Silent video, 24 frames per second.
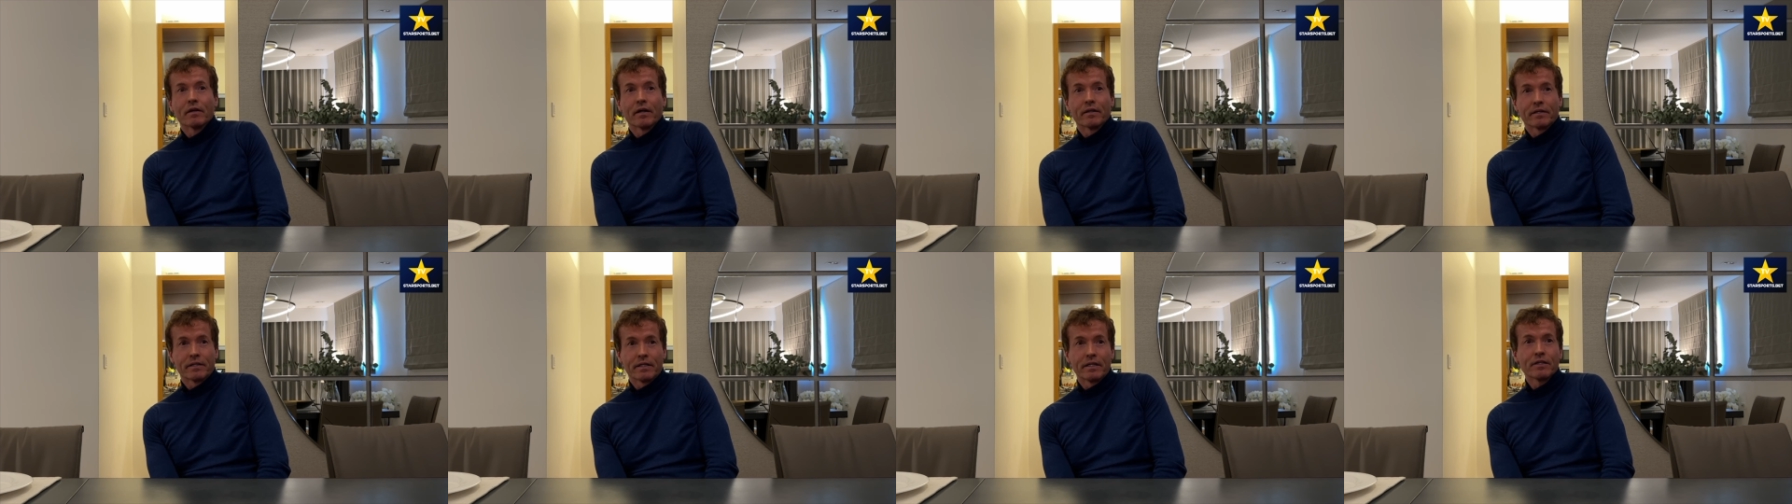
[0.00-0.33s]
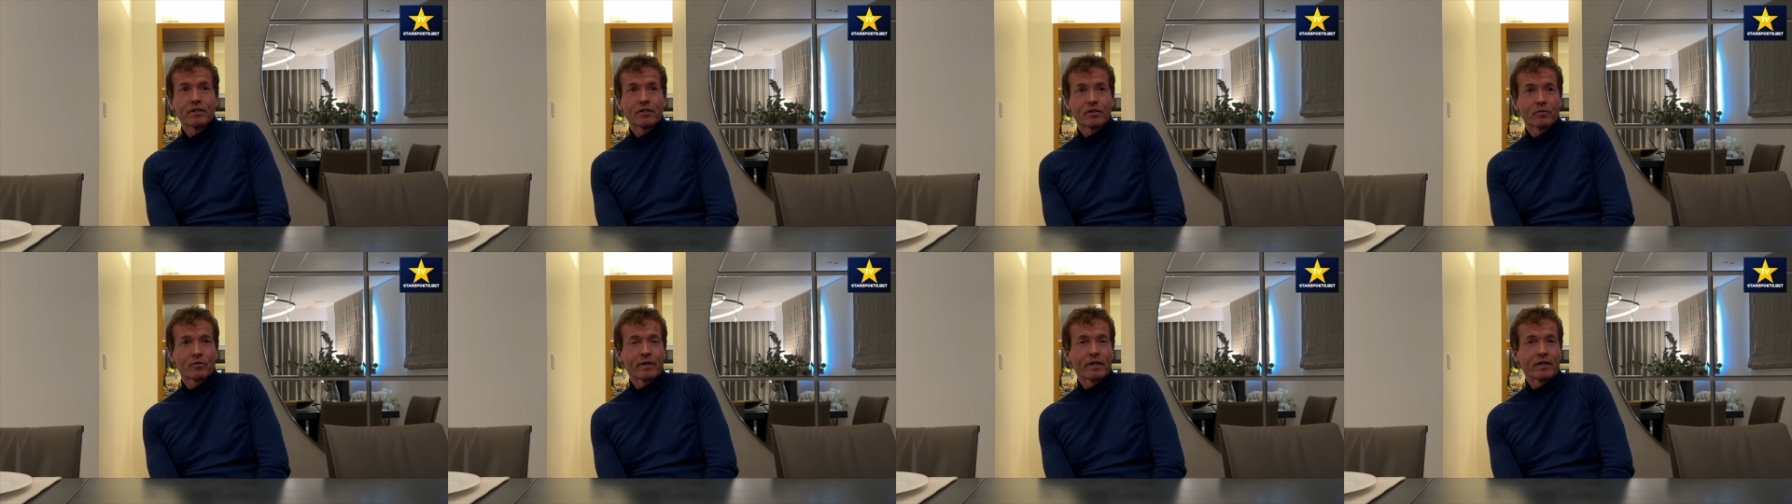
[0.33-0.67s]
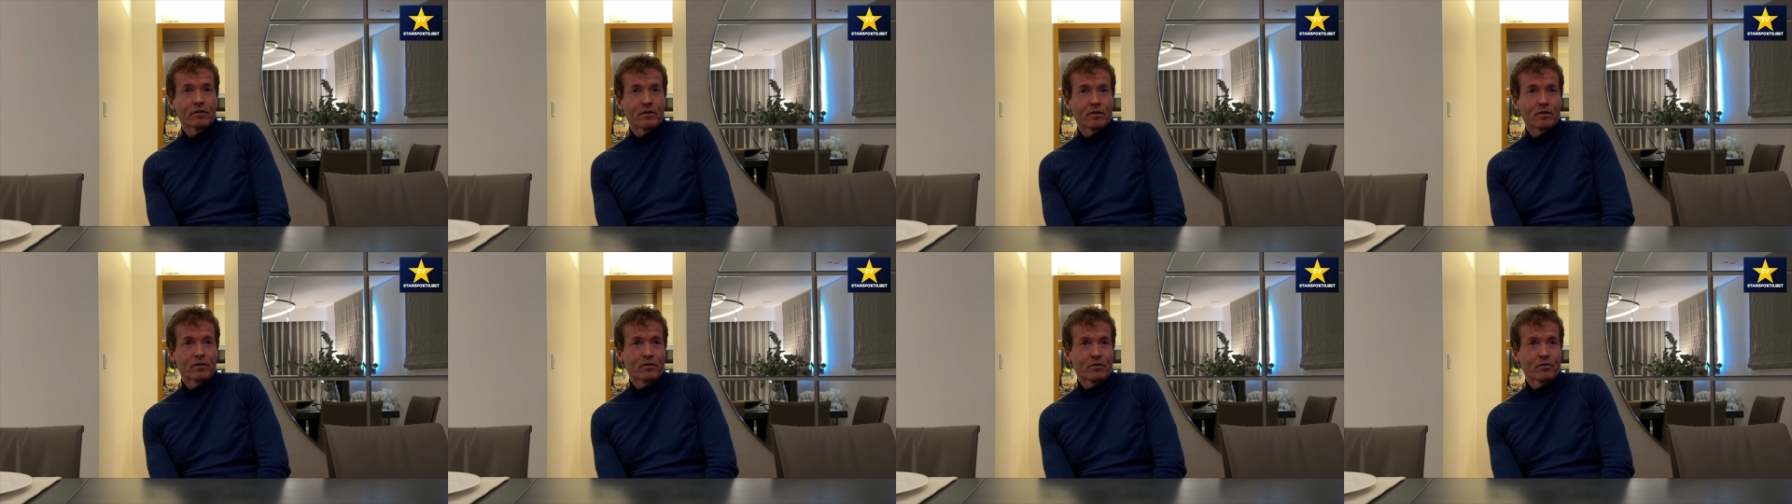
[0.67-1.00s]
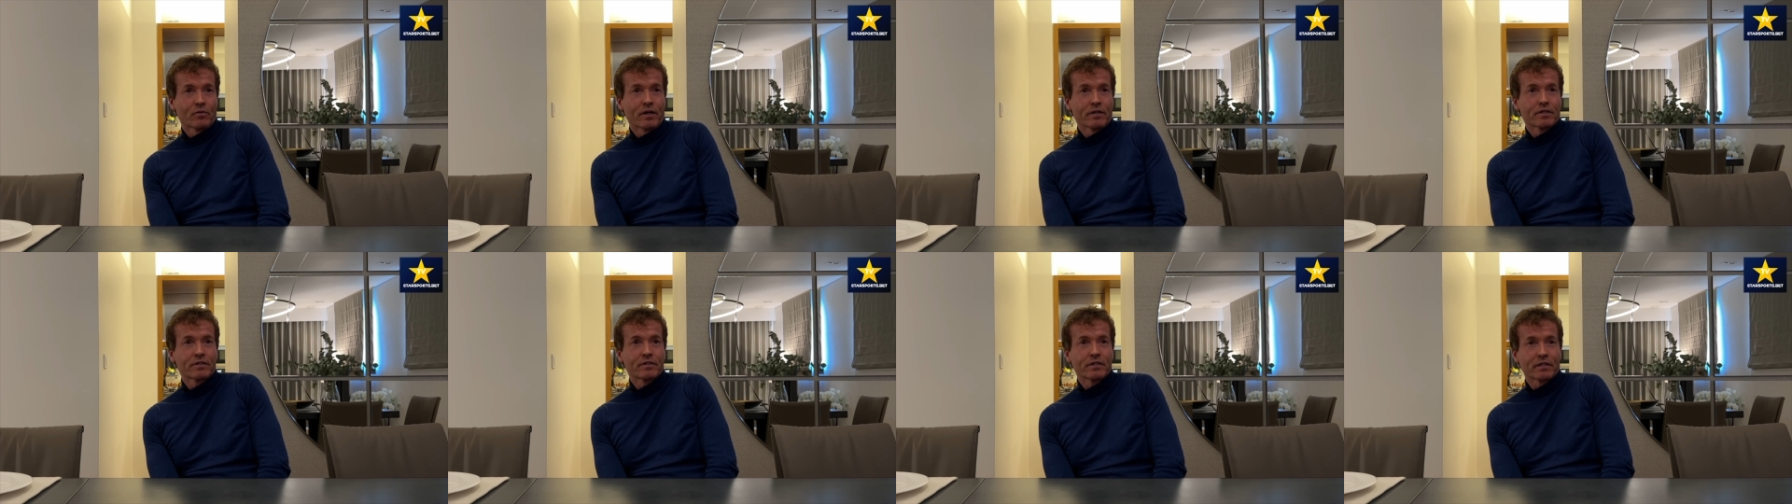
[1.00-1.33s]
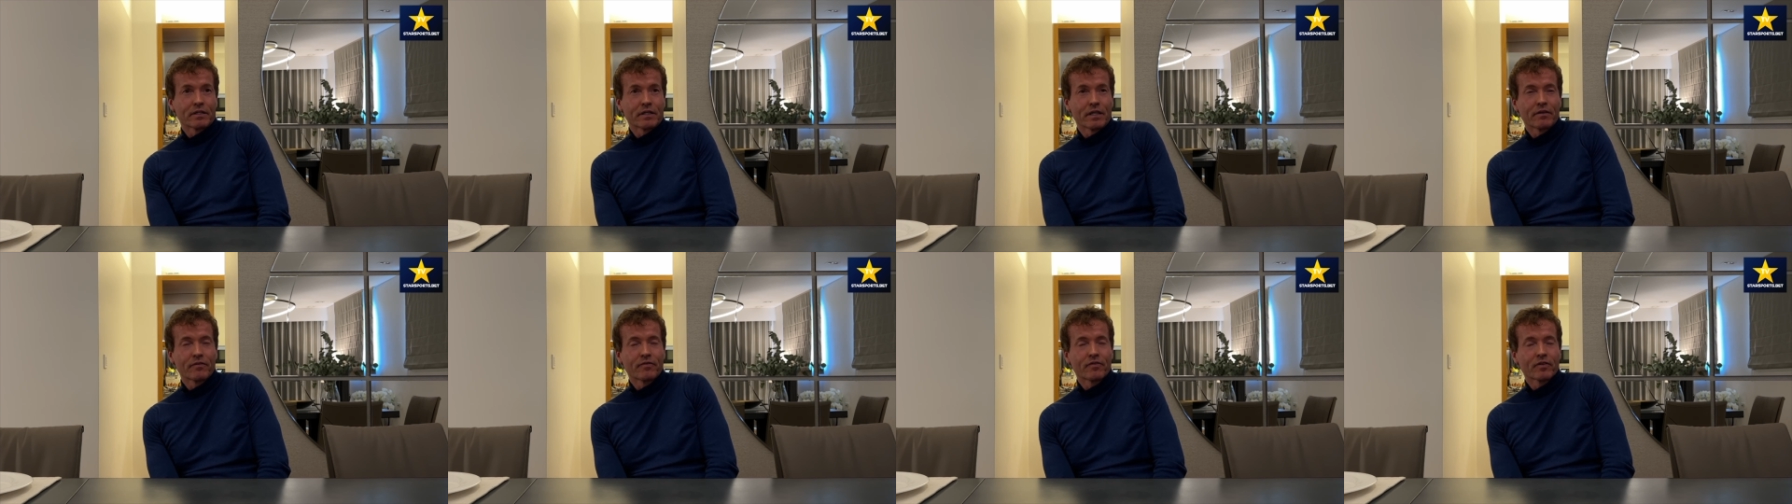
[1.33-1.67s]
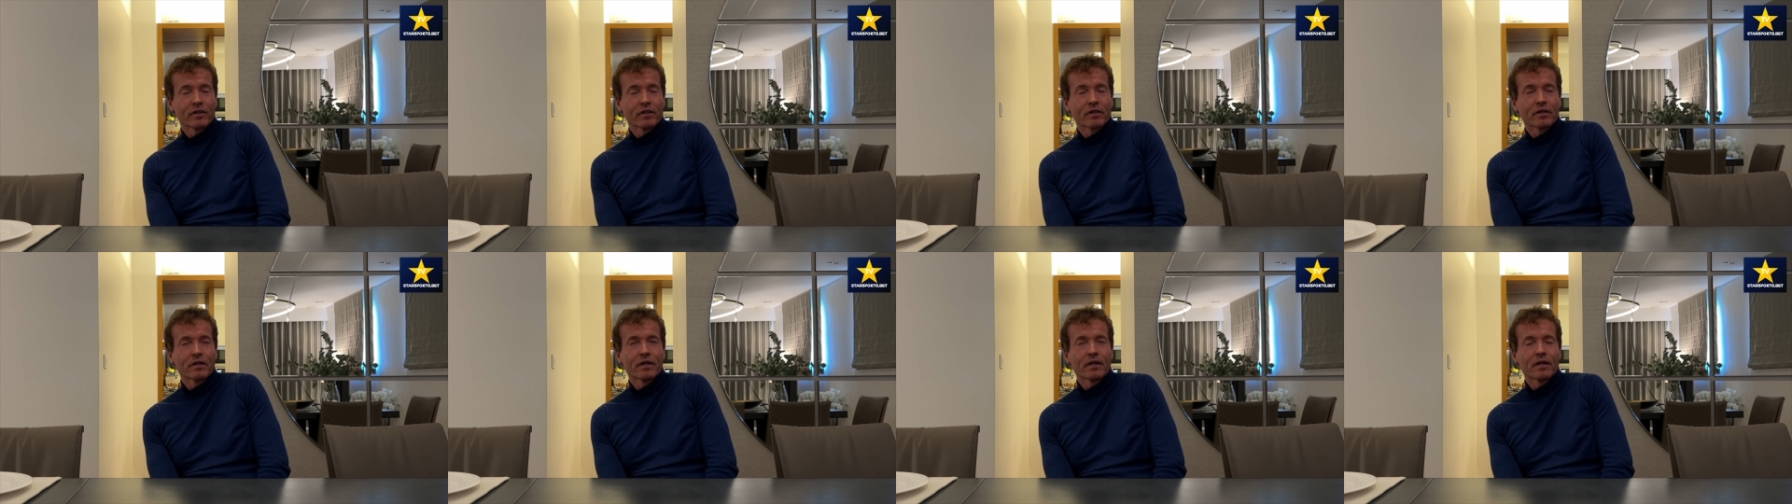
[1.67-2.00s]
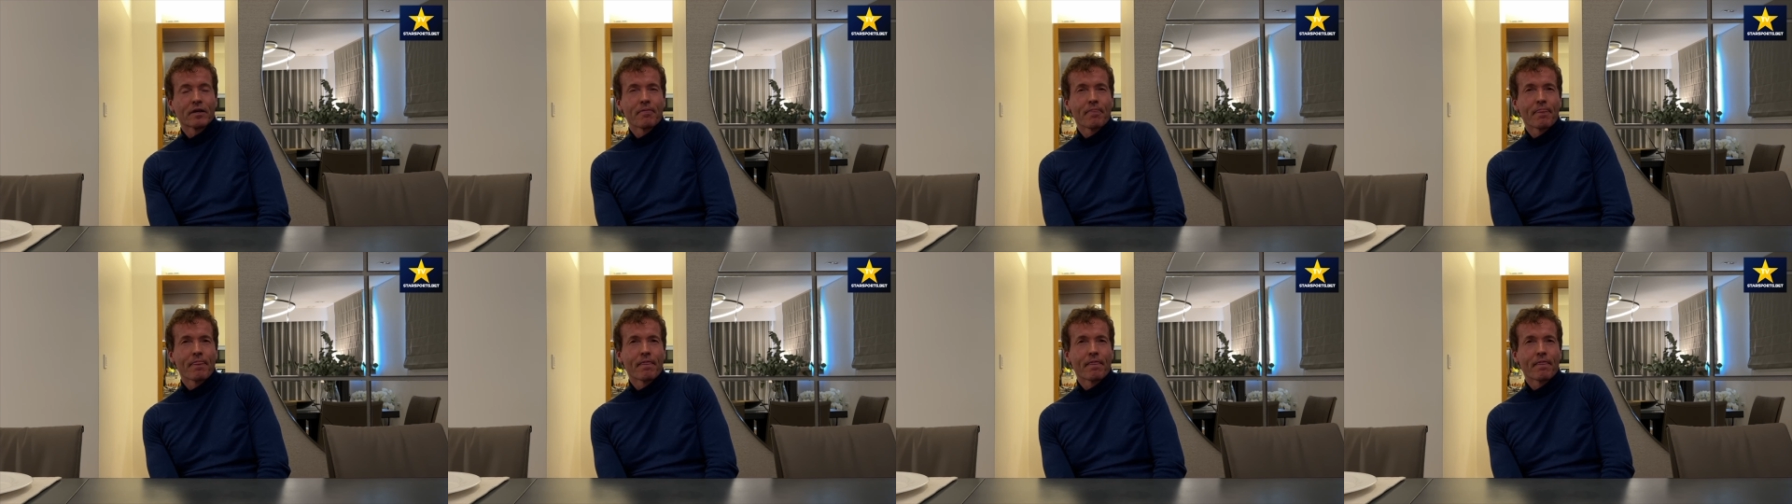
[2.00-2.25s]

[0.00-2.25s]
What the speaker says: I needed to win quite significantly.